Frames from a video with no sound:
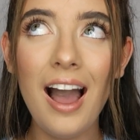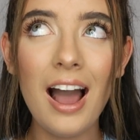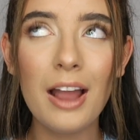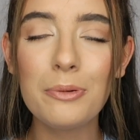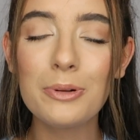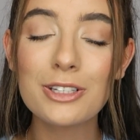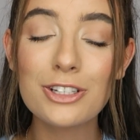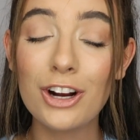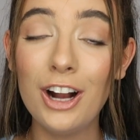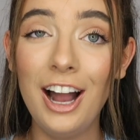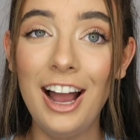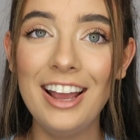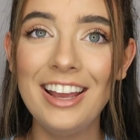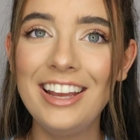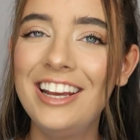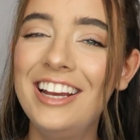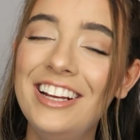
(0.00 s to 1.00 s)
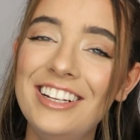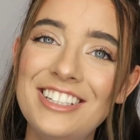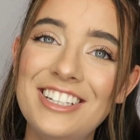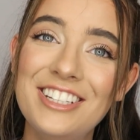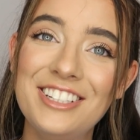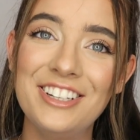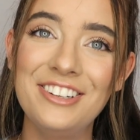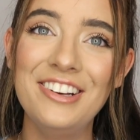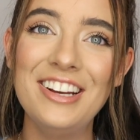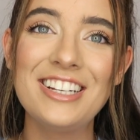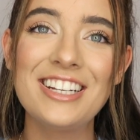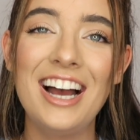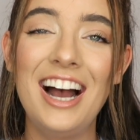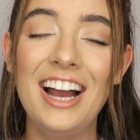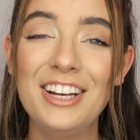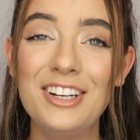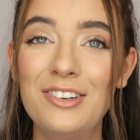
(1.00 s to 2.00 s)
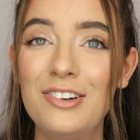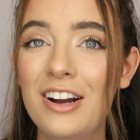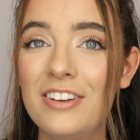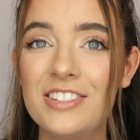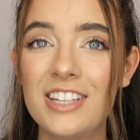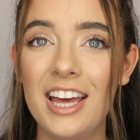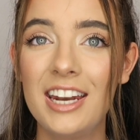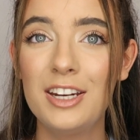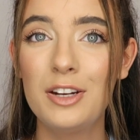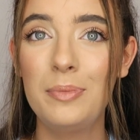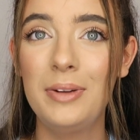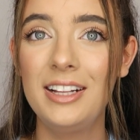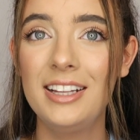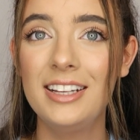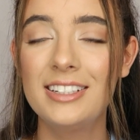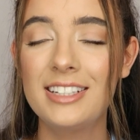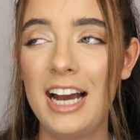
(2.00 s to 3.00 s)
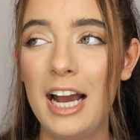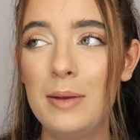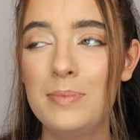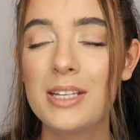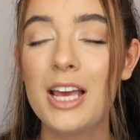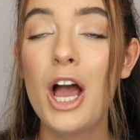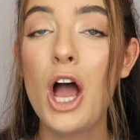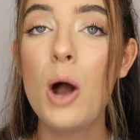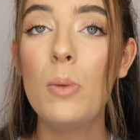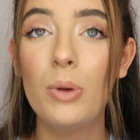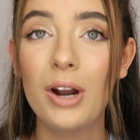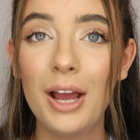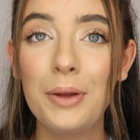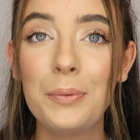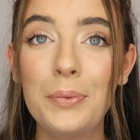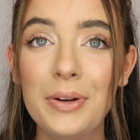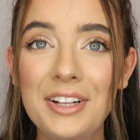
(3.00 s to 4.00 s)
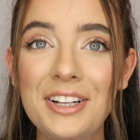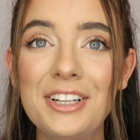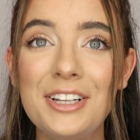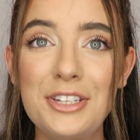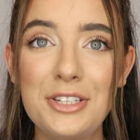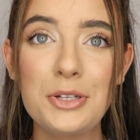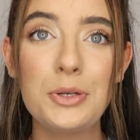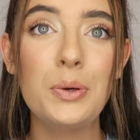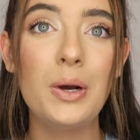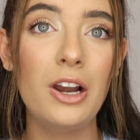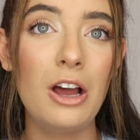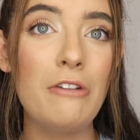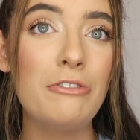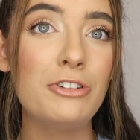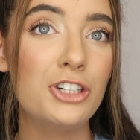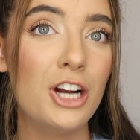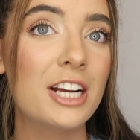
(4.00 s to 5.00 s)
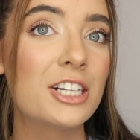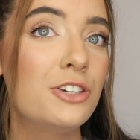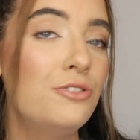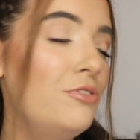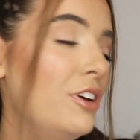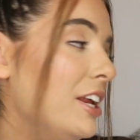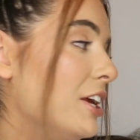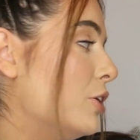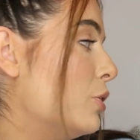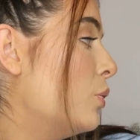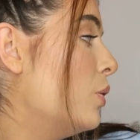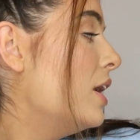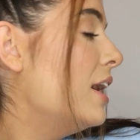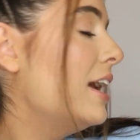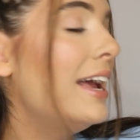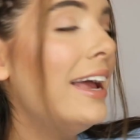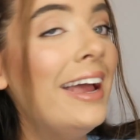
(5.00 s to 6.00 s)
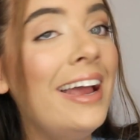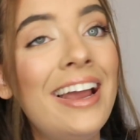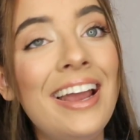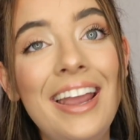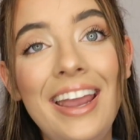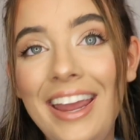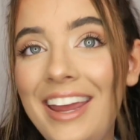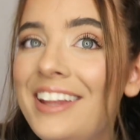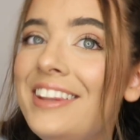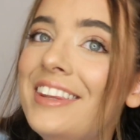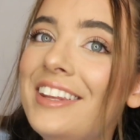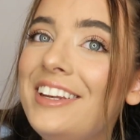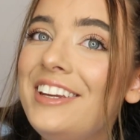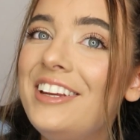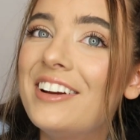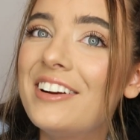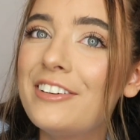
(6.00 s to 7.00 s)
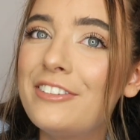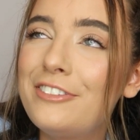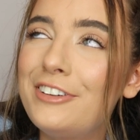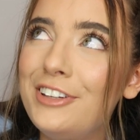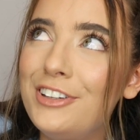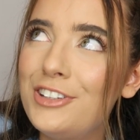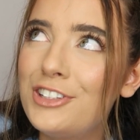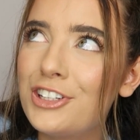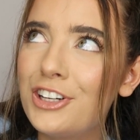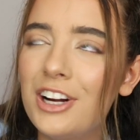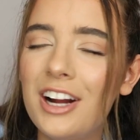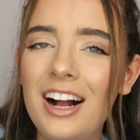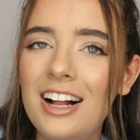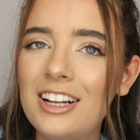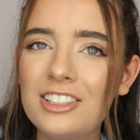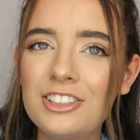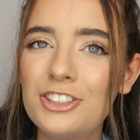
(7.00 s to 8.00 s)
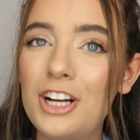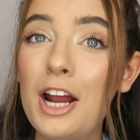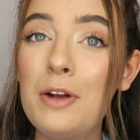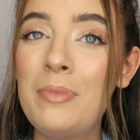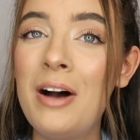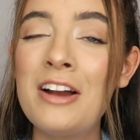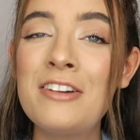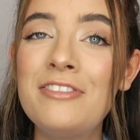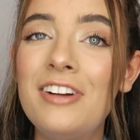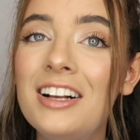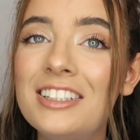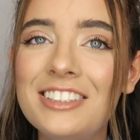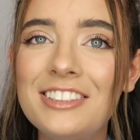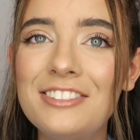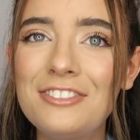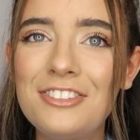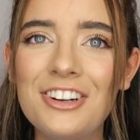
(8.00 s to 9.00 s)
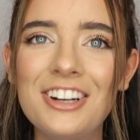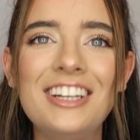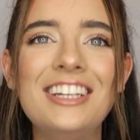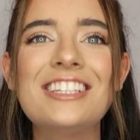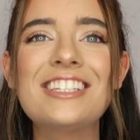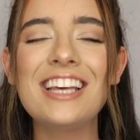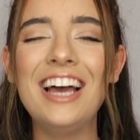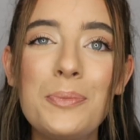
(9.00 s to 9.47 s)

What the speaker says: I will try to do it. I know I've said it a million times, but I will do a law of attraction video in the near future. I'll try to manifest it for you.